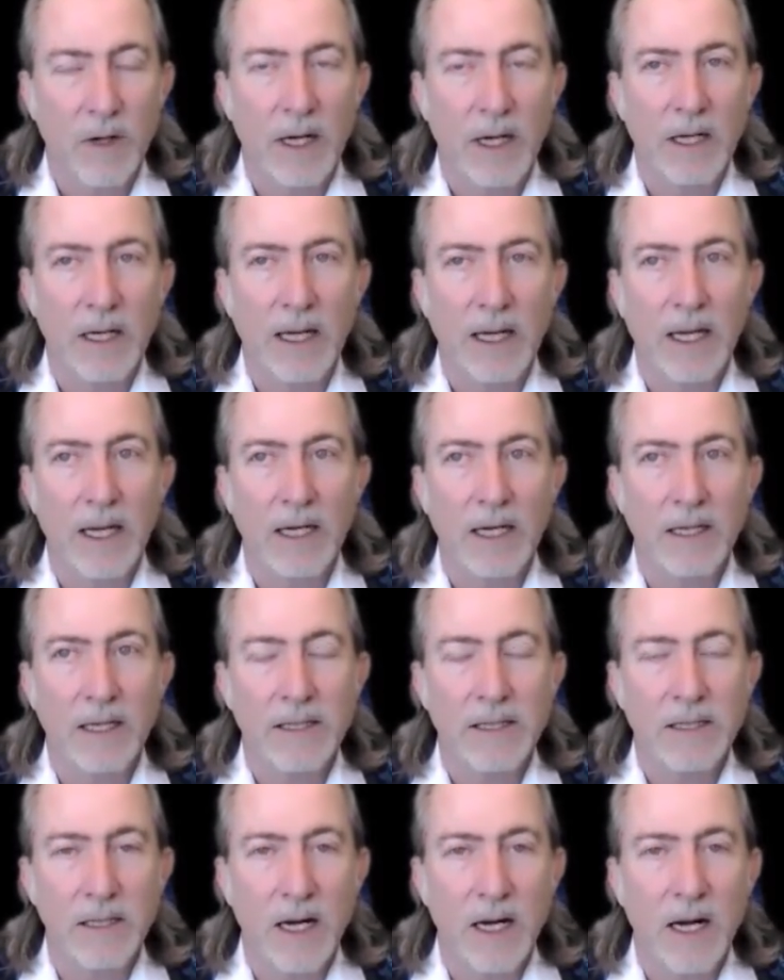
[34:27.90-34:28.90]
Right? And
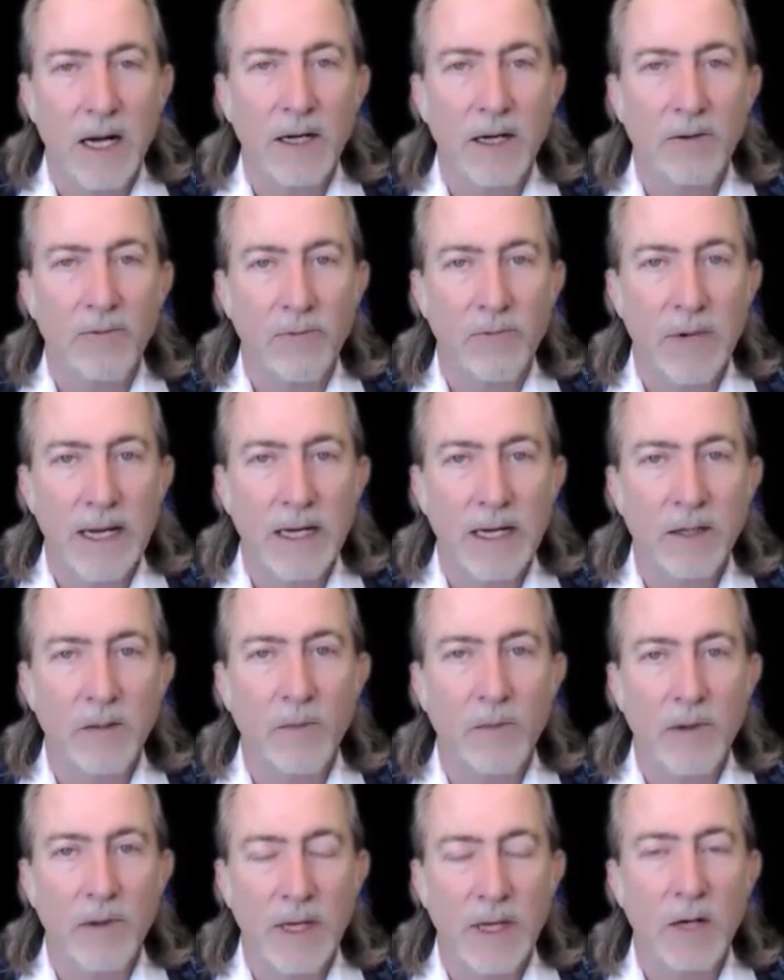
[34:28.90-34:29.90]
it's not a
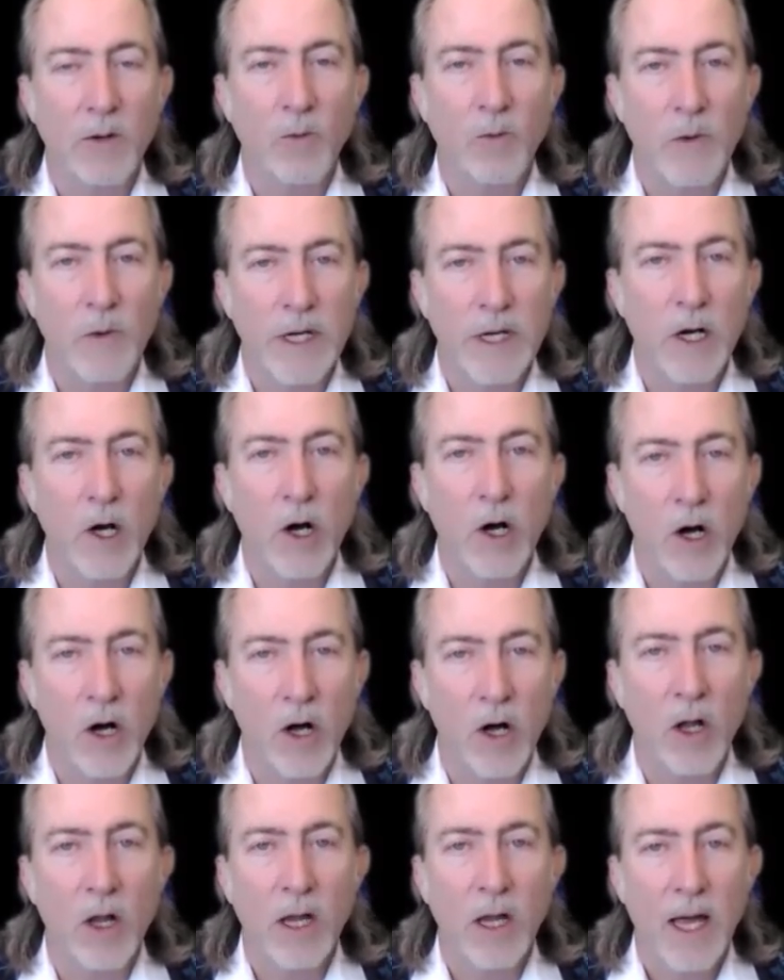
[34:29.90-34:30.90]
random thing. We
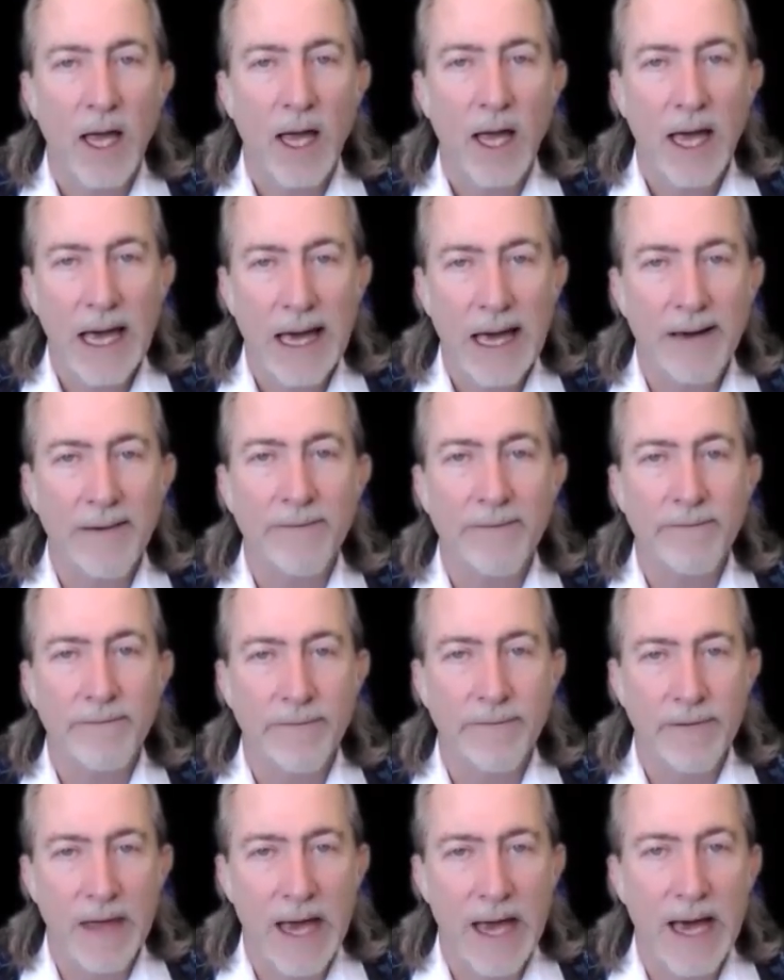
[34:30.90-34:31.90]
all have
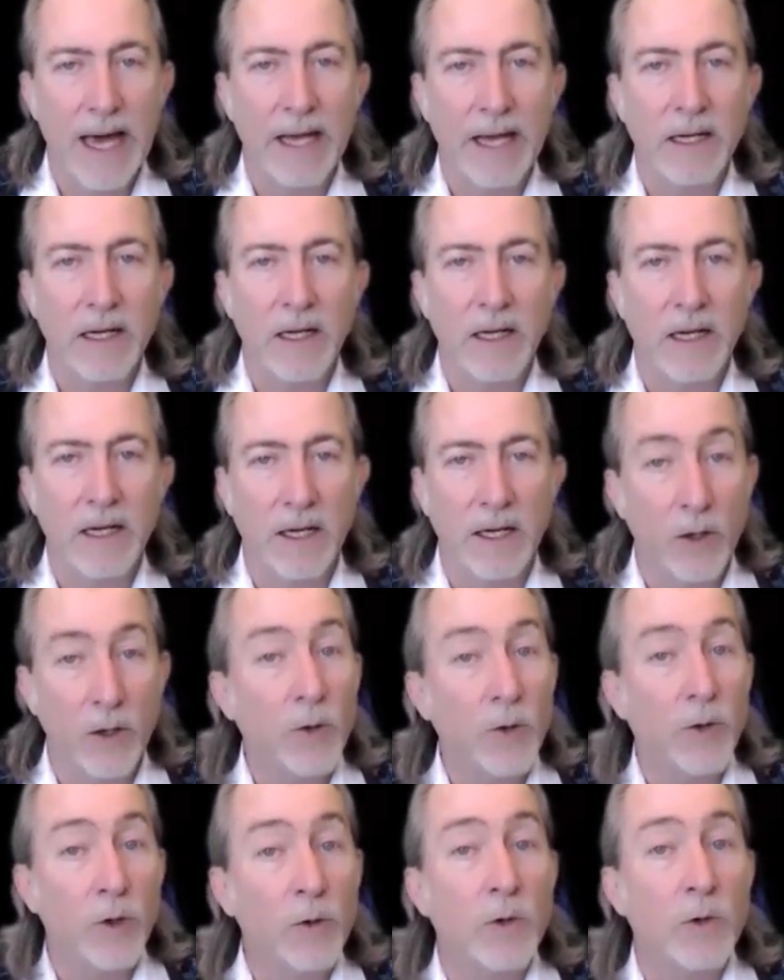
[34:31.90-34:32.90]
that. And I
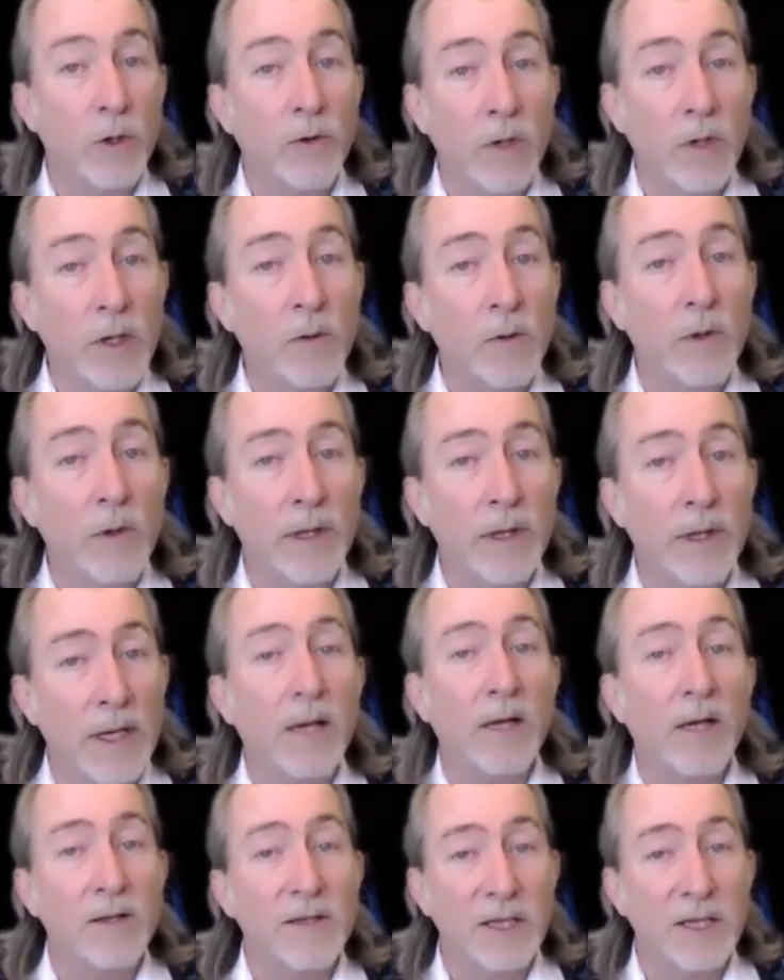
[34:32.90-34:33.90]
know you agree with
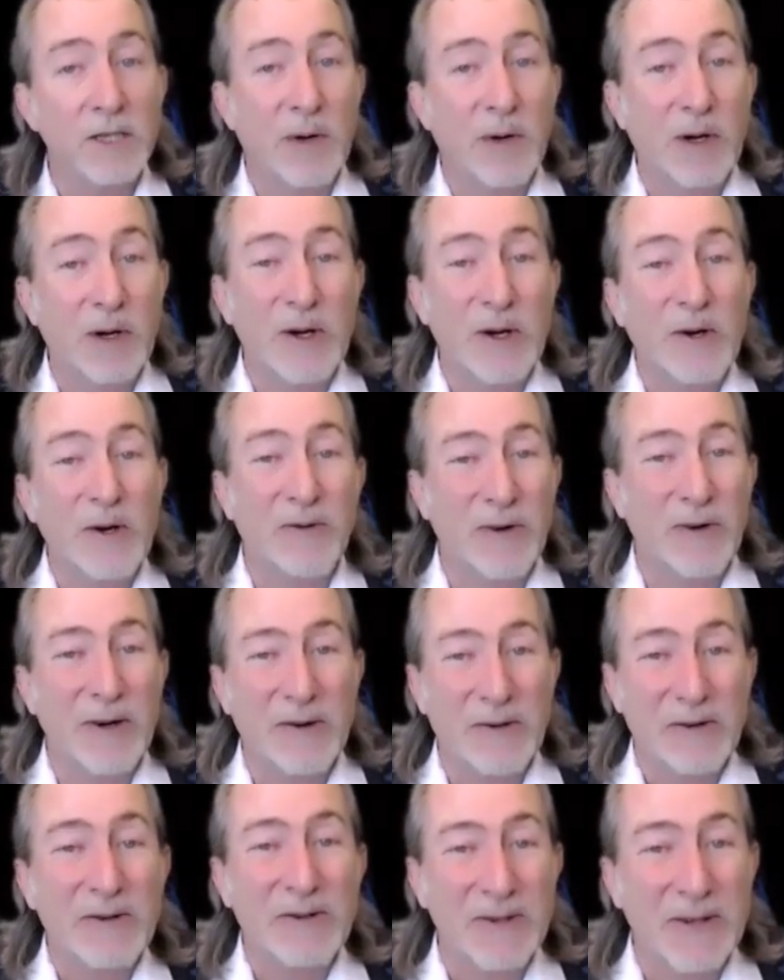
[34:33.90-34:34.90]
that, because that's part of
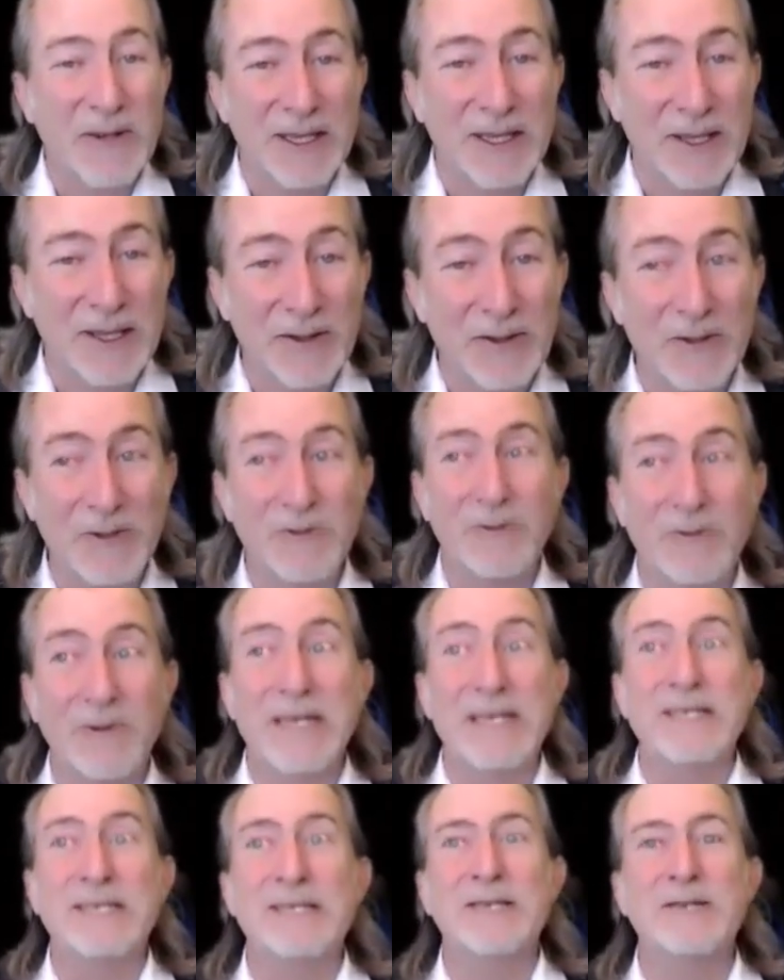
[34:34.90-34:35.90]
what we're trying to do, is
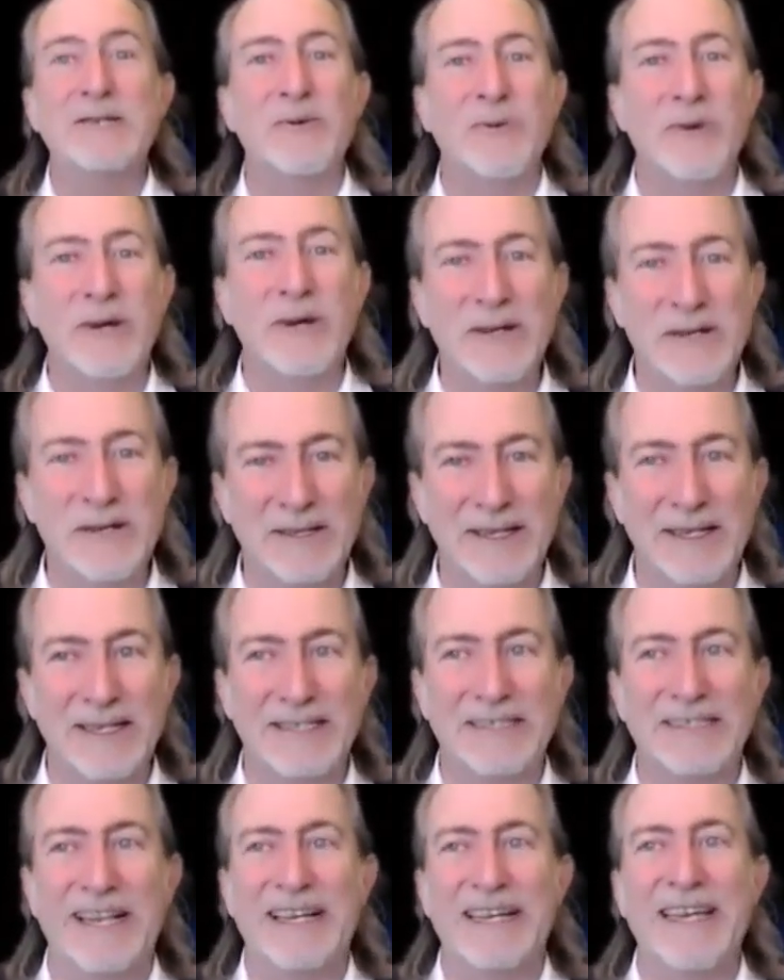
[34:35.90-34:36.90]
raise this awareness.
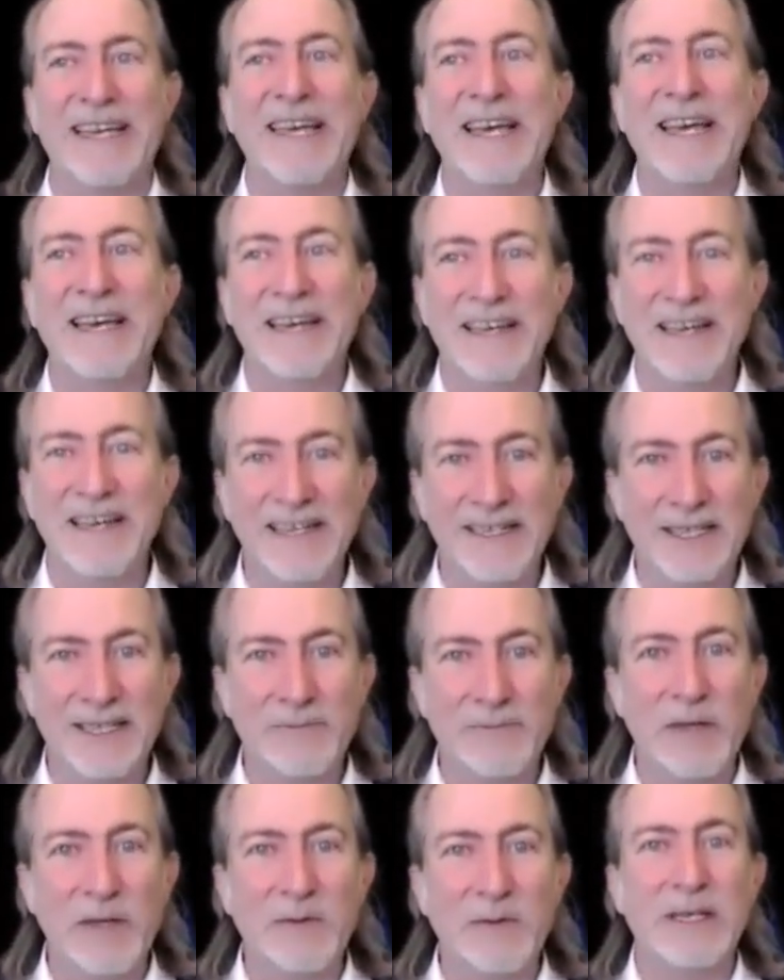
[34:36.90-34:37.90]
It's like, gosh,
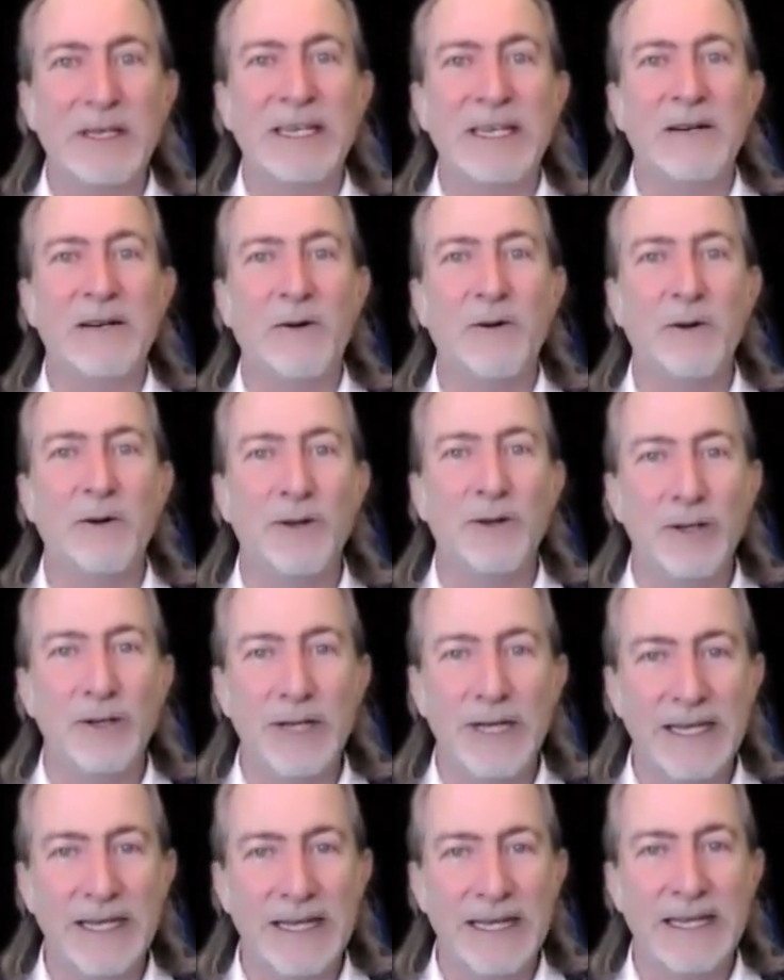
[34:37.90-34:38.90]
people, you know,
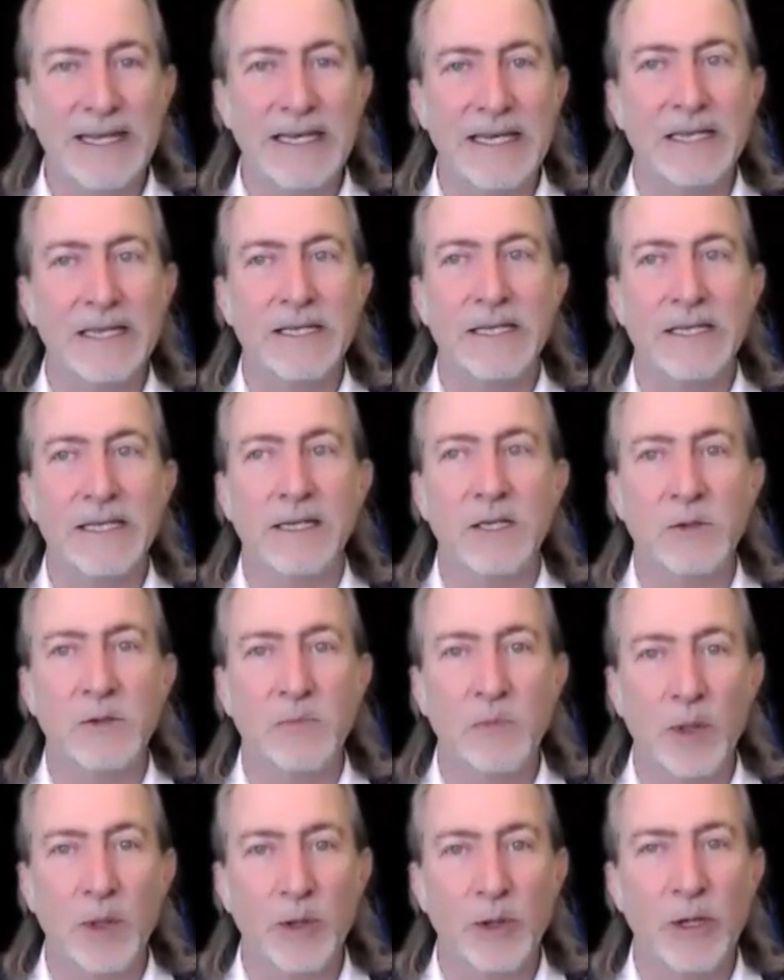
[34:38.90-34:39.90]
look at this,
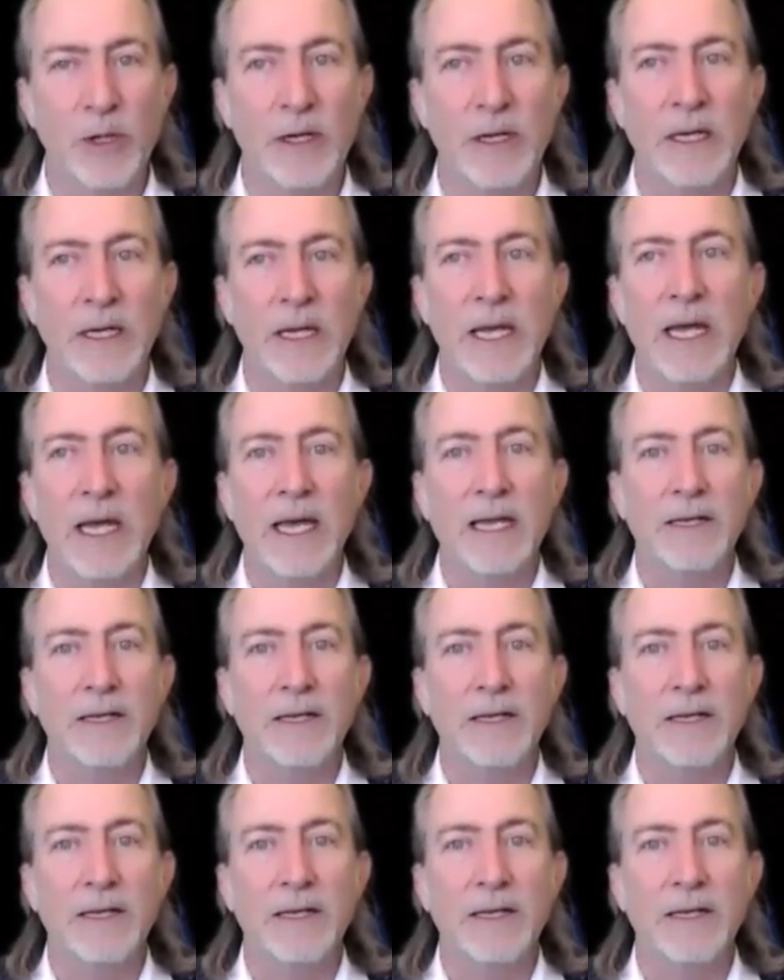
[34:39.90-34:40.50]
explore it.